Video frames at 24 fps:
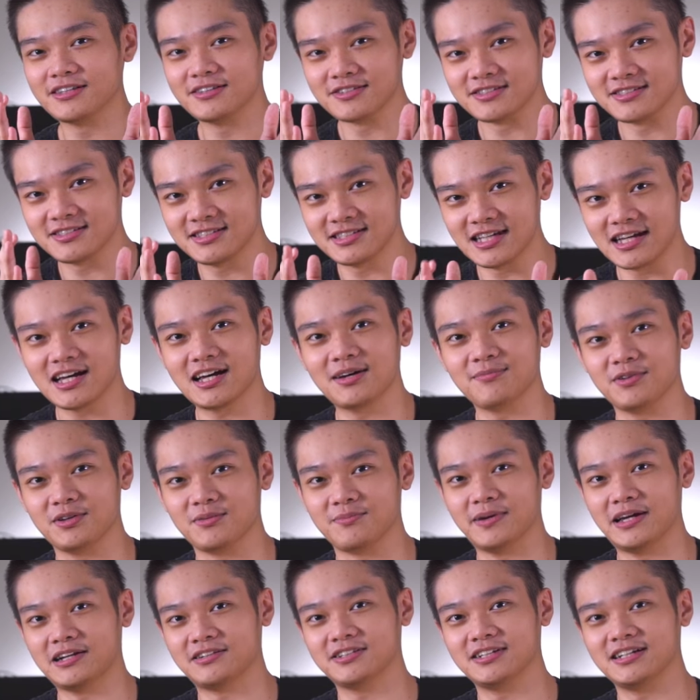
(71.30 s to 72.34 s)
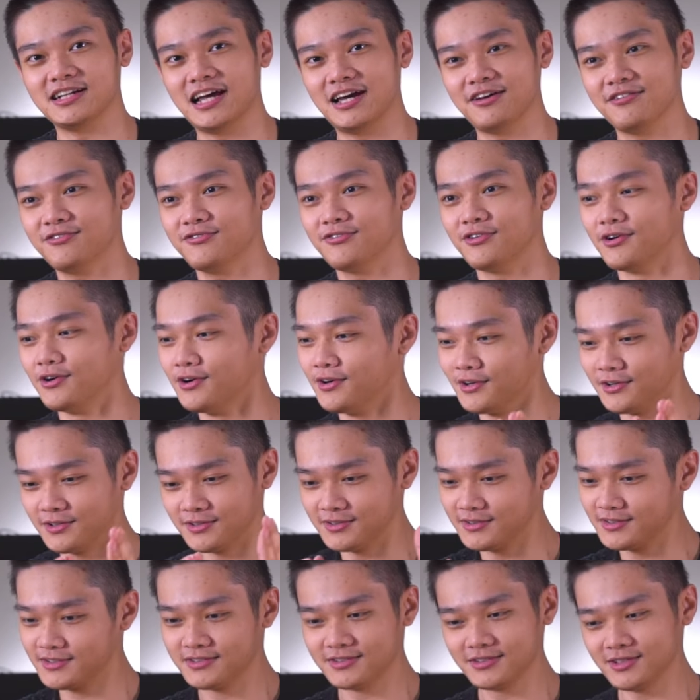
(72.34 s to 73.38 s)
to suck up your battery life
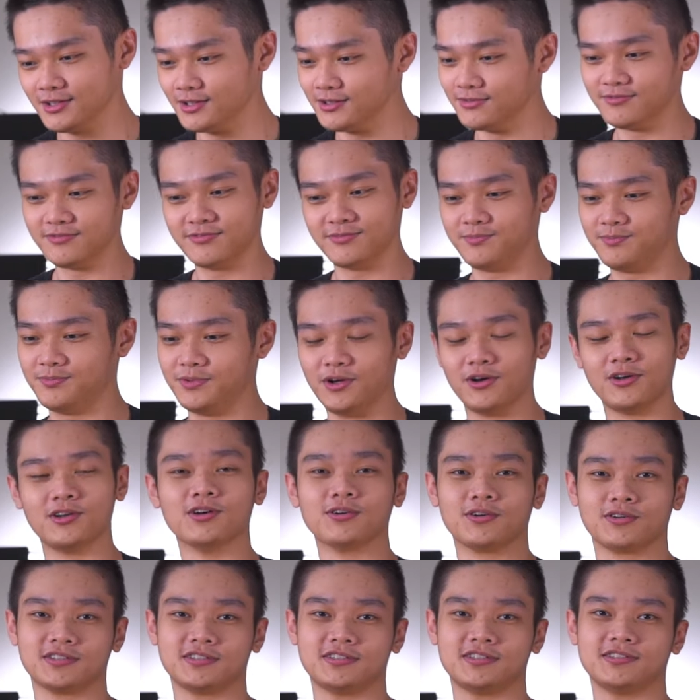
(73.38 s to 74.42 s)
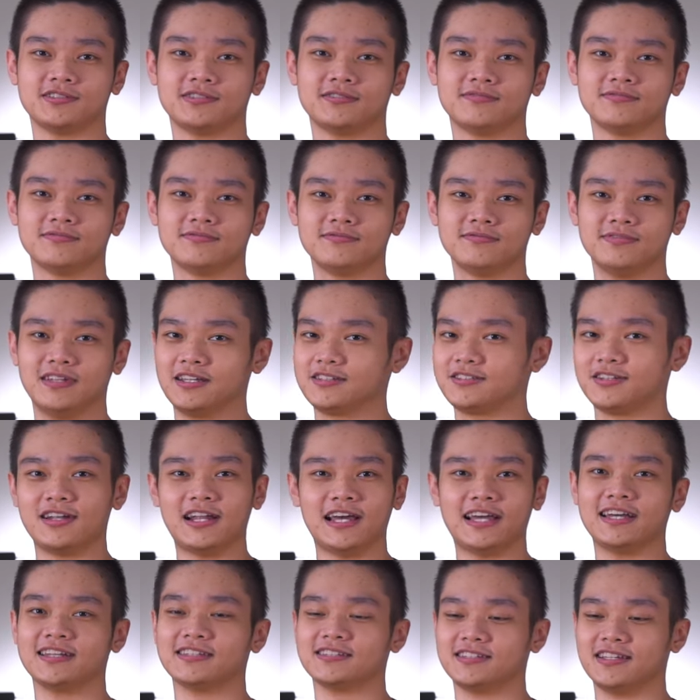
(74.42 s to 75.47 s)
for pure looks. That's all I
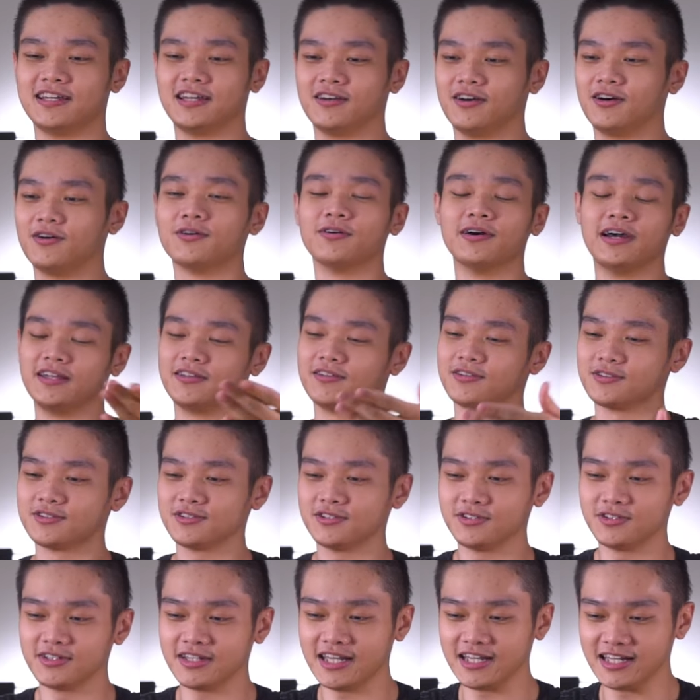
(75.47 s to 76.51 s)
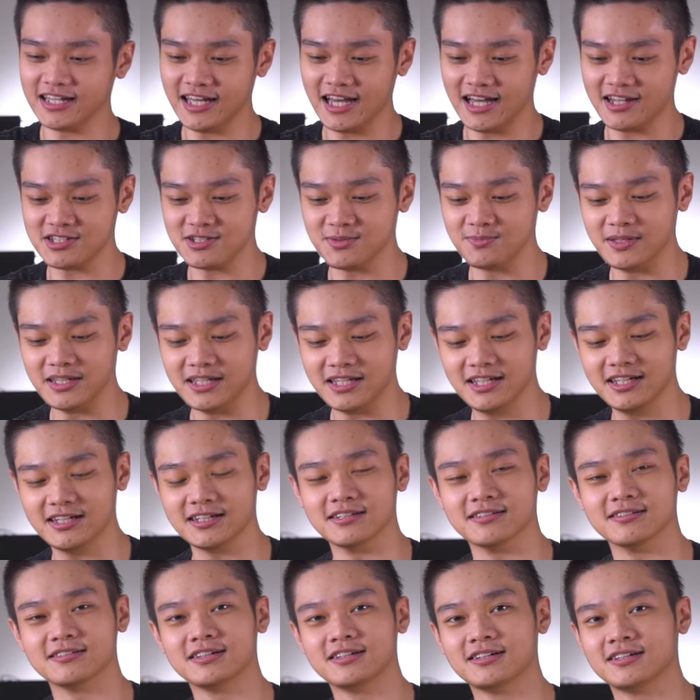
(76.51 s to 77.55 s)
can say. Oh, and also you can get R G B
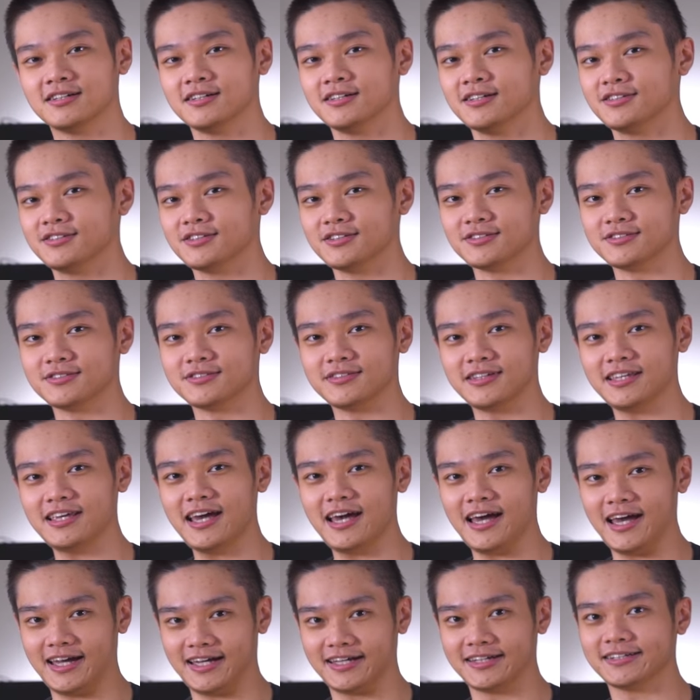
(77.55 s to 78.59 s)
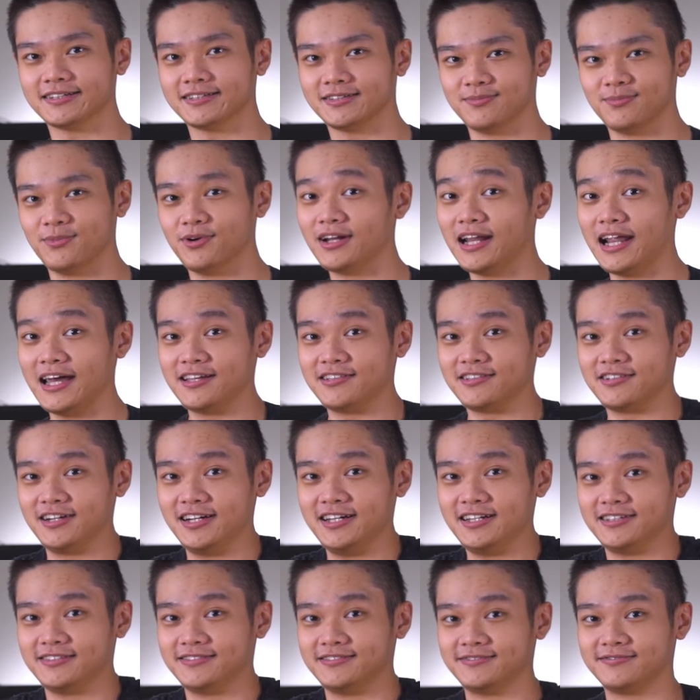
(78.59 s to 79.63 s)
here. So yeah, more lights,
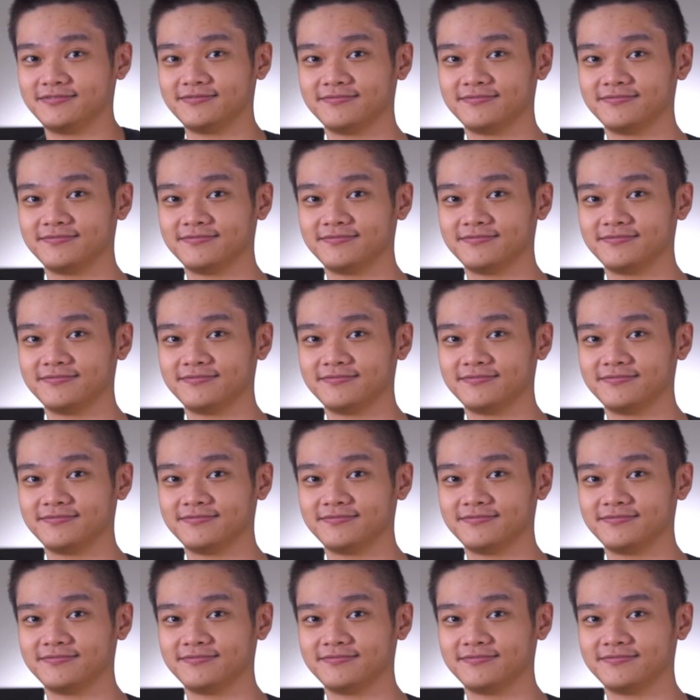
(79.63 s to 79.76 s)
right?